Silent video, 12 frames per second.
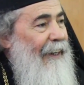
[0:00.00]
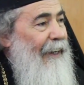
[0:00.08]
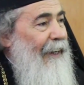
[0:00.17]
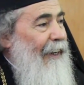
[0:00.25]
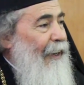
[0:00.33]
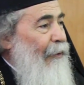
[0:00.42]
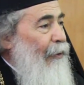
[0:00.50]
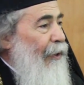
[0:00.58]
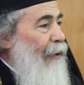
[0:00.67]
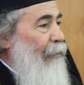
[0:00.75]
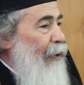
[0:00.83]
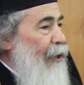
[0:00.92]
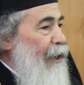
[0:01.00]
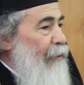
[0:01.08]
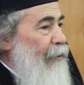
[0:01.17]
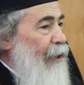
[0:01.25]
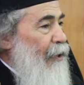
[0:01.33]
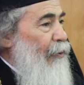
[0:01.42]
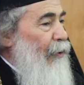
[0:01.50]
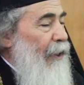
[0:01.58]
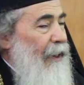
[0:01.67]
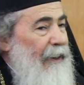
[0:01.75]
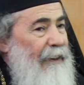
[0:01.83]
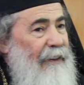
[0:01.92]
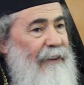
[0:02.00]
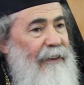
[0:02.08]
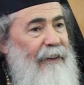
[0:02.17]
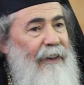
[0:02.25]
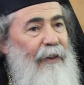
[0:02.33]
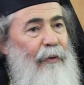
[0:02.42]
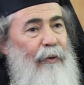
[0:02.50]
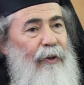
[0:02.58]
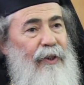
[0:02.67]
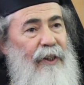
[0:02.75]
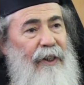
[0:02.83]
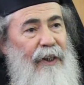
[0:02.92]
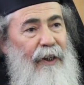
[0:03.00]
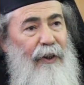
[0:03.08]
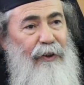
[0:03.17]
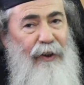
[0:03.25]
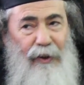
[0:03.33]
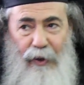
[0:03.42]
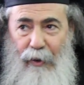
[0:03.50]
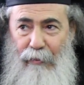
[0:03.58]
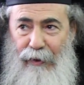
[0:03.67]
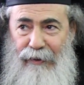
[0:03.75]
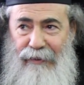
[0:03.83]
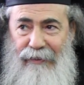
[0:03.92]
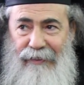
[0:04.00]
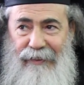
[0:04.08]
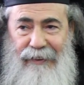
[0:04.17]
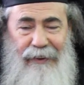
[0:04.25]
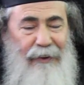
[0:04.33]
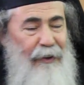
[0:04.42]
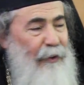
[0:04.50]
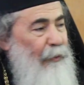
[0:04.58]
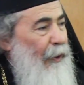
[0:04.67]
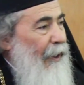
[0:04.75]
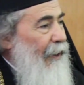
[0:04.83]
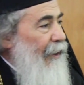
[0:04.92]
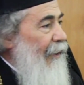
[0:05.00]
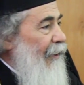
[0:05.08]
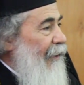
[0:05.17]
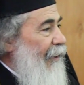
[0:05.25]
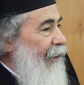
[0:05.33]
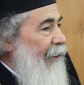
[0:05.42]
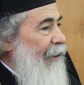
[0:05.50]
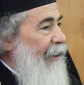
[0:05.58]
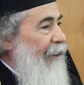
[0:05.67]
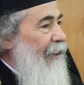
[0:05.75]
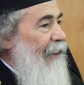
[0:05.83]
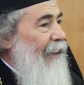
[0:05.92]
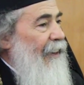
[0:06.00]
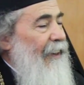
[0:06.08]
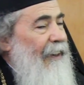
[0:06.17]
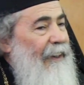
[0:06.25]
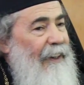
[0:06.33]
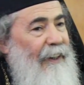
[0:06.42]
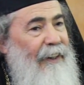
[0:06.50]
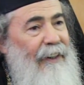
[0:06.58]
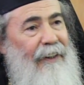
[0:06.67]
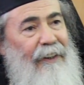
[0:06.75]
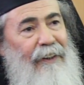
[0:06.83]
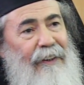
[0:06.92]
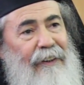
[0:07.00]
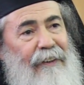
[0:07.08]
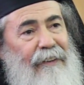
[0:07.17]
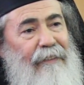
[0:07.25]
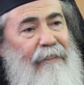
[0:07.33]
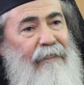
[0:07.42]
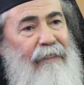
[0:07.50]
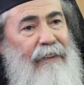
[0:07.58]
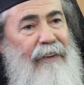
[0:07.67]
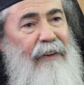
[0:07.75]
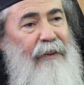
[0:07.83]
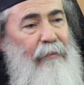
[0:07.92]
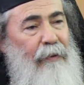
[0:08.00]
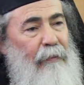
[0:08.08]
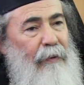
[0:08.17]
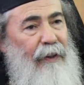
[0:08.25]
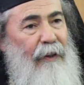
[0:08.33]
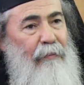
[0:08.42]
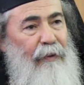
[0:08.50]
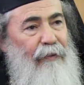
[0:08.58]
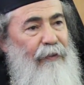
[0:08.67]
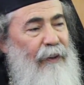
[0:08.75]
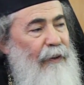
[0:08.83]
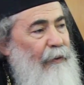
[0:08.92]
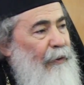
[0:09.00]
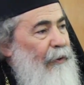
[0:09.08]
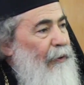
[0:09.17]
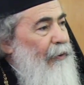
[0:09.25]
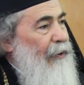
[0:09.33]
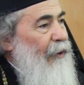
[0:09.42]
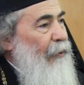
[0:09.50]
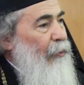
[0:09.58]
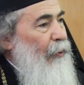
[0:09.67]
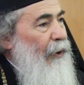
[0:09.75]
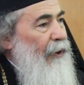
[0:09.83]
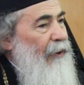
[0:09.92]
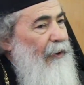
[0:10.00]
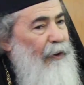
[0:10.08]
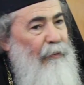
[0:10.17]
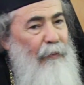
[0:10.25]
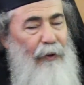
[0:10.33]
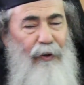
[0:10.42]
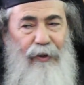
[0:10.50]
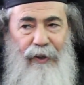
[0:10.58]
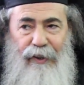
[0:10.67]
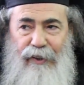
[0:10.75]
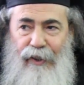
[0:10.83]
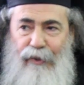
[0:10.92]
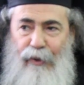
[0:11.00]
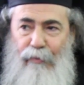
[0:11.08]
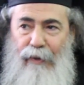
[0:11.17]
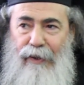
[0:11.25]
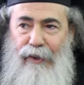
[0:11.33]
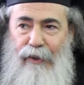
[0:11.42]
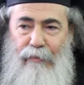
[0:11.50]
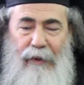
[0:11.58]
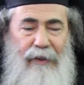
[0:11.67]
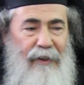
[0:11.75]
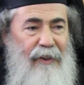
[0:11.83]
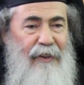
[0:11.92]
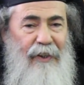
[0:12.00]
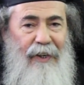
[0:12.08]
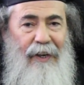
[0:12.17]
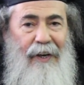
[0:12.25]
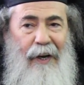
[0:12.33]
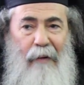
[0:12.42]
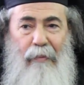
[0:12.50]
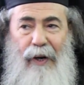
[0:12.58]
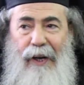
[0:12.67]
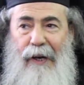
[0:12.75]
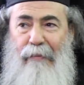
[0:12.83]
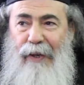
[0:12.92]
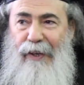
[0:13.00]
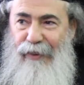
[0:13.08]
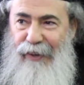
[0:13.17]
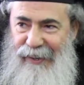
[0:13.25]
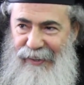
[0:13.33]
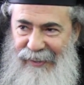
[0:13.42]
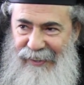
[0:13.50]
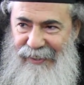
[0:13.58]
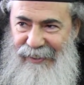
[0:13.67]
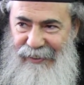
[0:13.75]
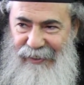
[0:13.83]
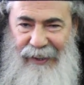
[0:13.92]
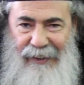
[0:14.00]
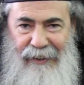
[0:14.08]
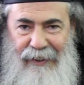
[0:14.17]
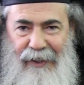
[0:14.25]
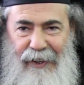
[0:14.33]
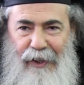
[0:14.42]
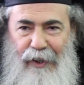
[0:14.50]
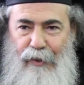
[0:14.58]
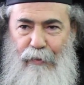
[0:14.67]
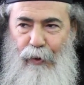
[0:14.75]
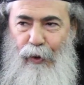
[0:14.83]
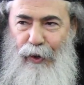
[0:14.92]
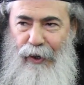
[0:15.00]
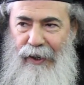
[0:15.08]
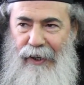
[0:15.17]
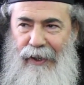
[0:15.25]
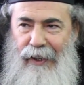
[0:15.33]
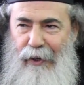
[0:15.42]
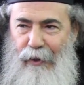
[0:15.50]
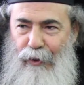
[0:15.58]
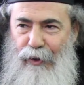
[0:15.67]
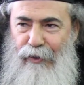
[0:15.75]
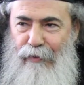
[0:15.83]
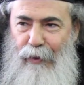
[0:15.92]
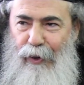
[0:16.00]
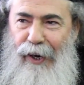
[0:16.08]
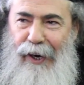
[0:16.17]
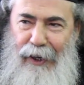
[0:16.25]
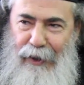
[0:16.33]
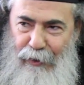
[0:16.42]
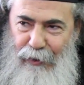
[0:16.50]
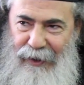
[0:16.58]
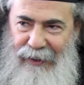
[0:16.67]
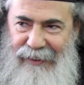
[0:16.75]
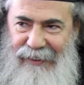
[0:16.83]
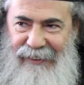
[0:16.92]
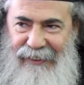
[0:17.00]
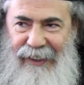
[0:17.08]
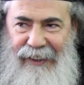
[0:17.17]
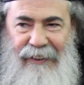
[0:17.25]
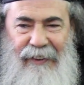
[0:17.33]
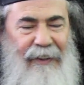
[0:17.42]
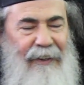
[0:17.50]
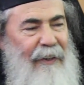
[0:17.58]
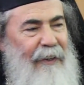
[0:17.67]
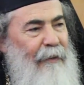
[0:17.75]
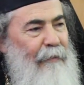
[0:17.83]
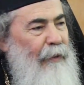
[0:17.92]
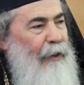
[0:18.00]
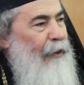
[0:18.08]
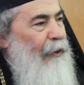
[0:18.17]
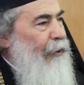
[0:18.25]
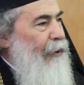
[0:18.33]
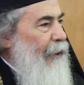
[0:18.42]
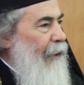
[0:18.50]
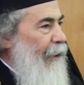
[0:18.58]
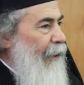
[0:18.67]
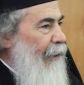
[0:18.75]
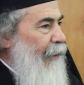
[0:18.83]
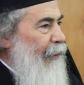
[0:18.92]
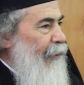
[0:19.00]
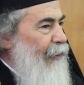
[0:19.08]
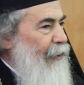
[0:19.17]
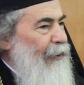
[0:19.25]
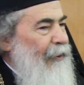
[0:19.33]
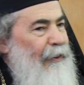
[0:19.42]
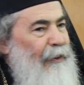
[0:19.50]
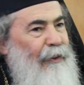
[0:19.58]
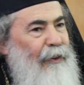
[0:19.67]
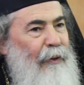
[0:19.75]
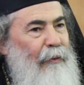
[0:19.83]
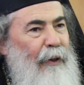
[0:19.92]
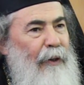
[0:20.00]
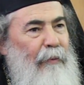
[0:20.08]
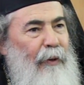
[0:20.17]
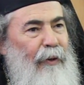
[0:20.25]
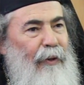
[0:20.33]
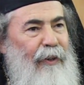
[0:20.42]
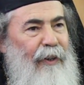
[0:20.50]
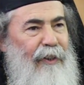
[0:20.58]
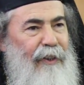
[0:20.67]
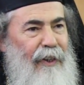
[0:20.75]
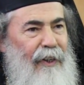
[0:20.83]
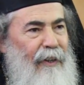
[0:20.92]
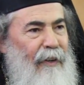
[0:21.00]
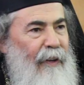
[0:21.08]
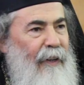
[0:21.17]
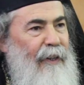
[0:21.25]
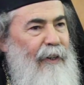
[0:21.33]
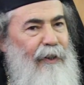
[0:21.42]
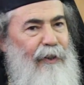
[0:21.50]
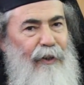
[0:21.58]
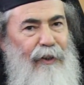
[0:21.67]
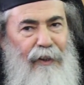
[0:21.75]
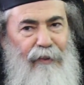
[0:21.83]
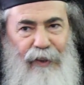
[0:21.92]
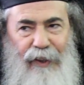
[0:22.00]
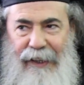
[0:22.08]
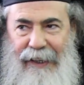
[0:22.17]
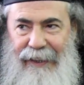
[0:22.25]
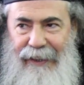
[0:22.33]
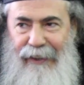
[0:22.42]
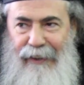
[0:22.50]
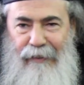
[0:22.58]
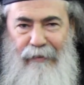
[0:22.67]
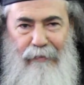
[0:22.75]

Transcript: Uh, with the Muslims as well, we share a lot in common. This is why here uh, the people they prefer to use the word not monotheistic so much as much as Abrahamic faith, right? It's more uh, inclusive, more accurate, right? because uh, to use the word monotheistic is not that very clear